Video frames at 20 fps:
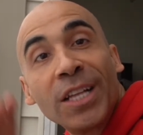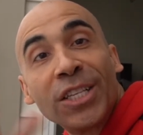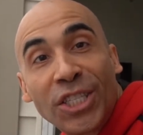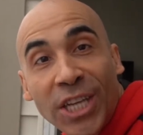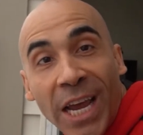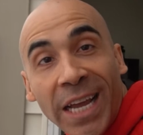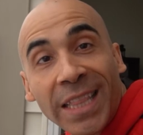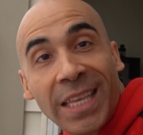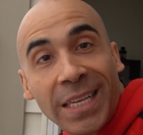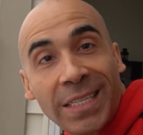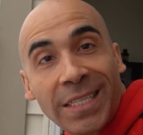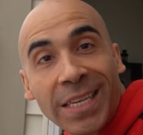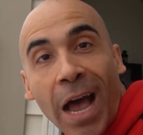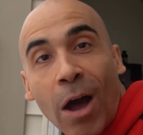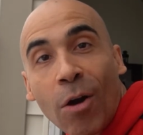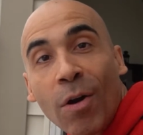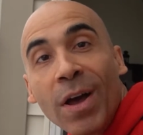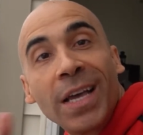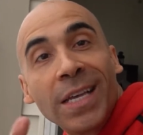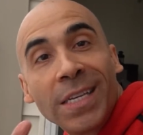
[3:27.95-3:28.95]
Check this
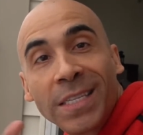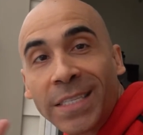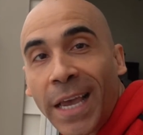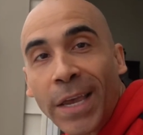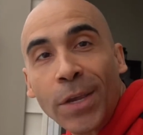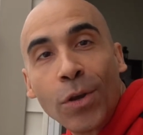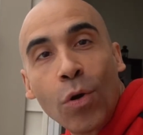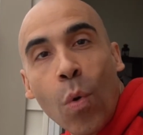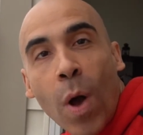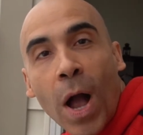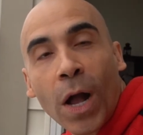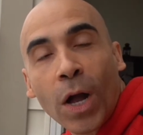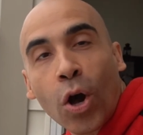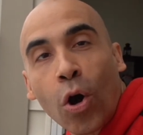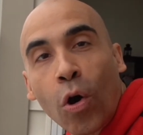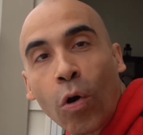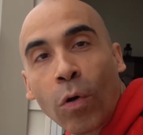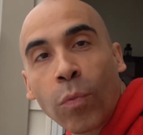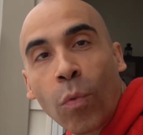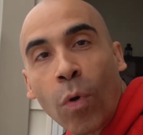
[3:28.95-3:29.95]
out. Say you want
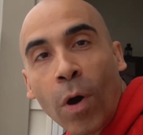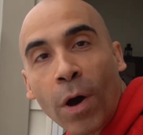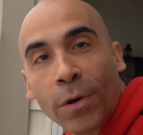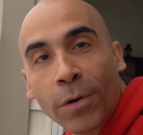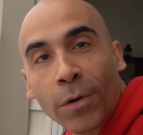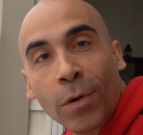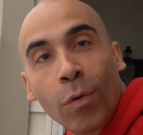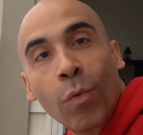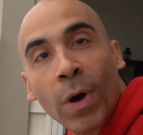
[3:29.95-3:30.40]
cold water.